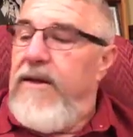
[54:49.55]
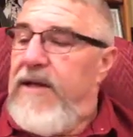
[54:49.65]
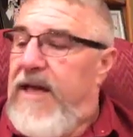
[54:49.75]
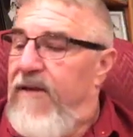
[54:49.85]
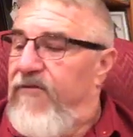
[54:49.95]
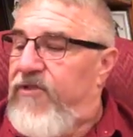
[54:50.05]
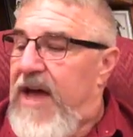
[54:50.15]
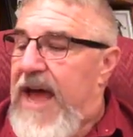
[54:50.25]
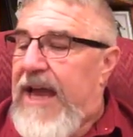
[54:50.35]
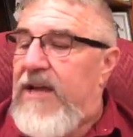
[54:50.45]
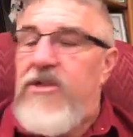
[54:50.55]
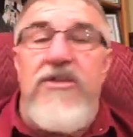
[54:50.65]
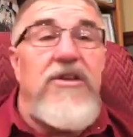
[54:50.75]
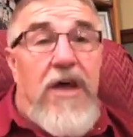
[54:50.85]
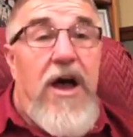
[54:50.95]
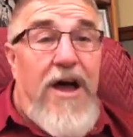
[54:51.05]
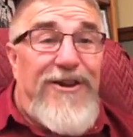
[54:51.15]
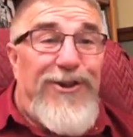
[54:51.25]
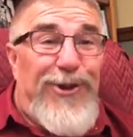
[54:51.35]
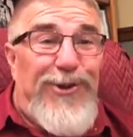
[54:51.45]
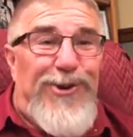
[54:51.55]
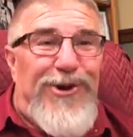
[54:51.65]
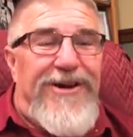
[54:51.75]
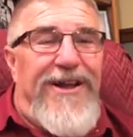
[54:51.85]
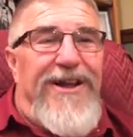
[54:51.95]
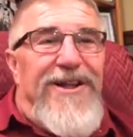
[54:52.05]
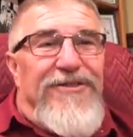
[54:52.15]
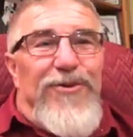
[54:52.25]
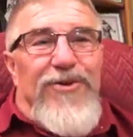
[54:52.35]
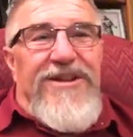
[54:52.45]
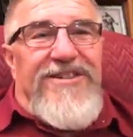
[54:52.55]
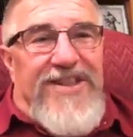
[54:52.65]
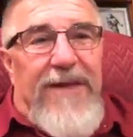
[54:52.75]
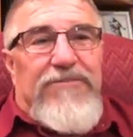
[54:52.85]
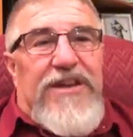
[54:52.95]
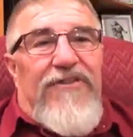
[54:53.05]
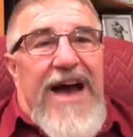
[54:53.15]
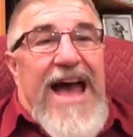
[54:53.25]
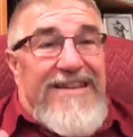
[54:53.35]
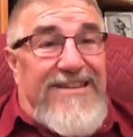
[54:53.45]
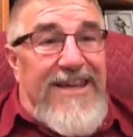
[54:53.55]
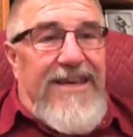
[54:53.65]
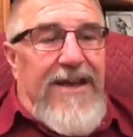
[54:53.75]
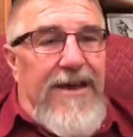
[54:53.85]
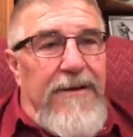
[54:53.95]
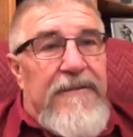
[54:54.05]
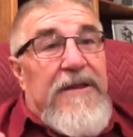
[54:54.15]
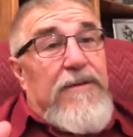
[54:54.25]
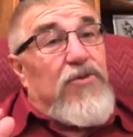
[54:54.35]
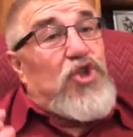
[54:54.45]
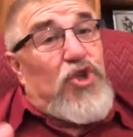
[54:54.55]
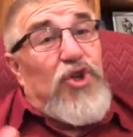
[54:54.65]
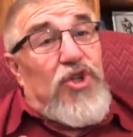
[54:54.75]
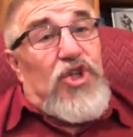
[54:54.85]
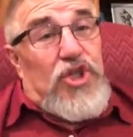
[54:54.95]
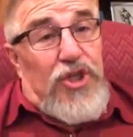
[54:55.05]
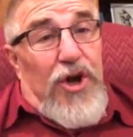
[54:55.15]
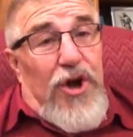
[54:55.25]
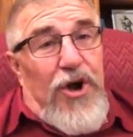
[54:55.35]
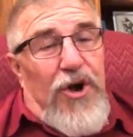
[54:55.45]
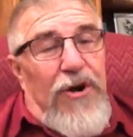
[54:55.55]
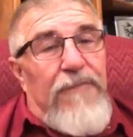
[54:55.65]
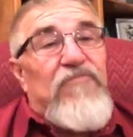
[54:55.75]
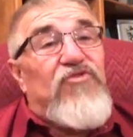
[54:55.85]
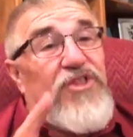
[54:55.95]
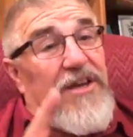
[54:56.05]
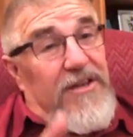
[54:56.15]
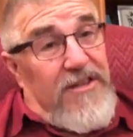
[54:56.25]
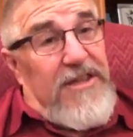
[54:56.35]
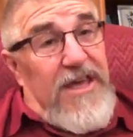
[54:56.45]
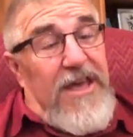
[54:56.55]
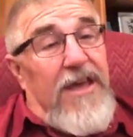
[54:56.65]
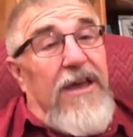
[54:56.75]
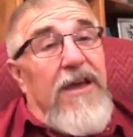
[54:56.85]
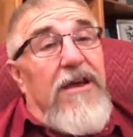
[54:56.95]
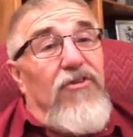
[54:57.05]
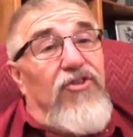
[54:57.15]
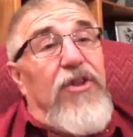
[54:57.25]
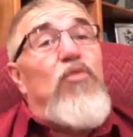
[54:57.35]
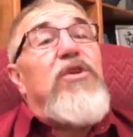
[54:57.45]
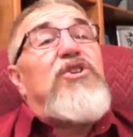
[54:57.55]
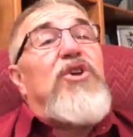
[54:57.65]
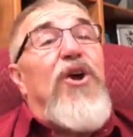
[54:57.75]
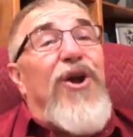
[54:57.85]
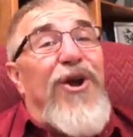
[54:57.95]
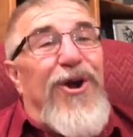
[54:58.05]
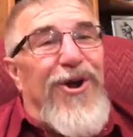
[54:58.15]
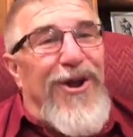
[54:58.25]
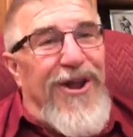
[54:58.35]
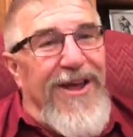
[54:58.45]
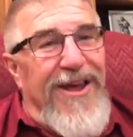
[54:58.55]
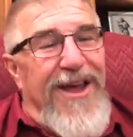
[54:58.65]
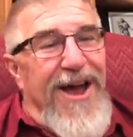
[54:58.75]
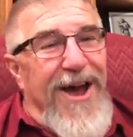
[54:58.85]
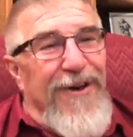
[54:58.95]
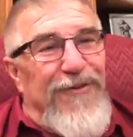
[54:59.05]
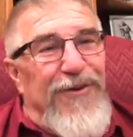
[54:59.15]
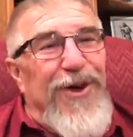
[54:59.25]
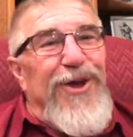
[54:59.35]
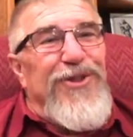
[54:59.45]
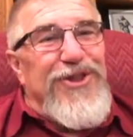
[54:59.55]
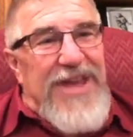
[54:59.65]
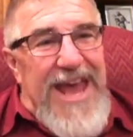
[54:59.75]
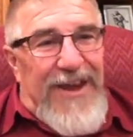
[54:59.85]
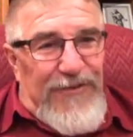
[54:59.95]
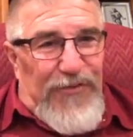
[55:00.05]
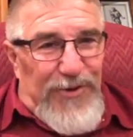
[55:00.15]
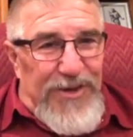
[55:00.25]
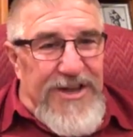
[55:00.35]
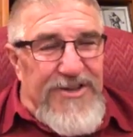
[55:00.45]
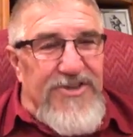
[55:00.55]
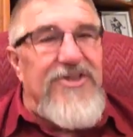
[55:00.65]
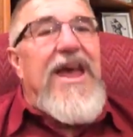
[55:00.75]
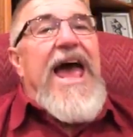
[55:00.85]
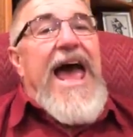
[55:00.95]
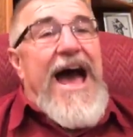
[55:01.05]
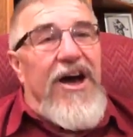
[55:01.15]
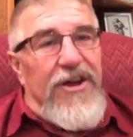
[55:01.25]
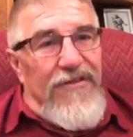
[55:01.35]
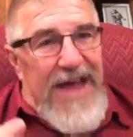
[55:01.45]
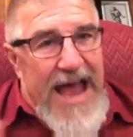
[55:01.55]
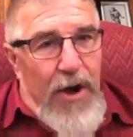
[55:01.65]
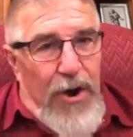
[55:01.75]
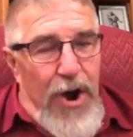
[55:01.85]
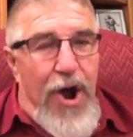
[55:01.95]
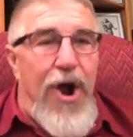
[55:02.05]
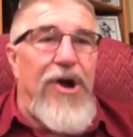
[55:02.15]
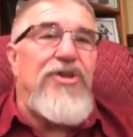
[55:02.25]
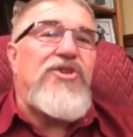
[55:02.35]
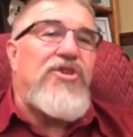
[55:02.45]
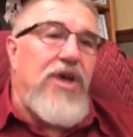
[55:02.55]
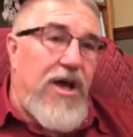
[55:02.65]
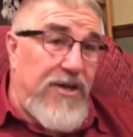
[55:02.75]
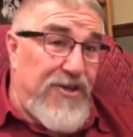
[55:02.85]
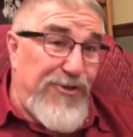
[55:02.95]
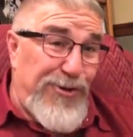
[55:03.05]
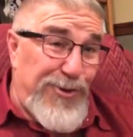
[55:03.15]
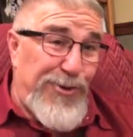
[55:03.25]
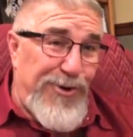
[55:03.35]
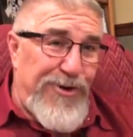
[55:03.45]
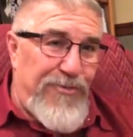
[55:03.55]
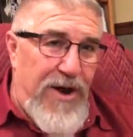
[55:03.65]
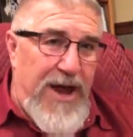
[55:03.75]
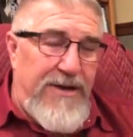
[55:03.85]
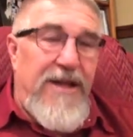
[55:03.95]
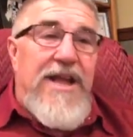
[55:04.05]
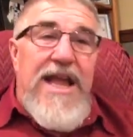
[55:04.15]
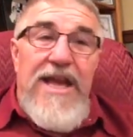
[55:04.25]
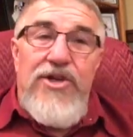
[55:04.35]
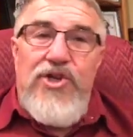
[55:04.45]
give thanks unto the Lord. The redemptive idea should stir the, the, the return of thankfulness out of our hearts unto the Lord, right? It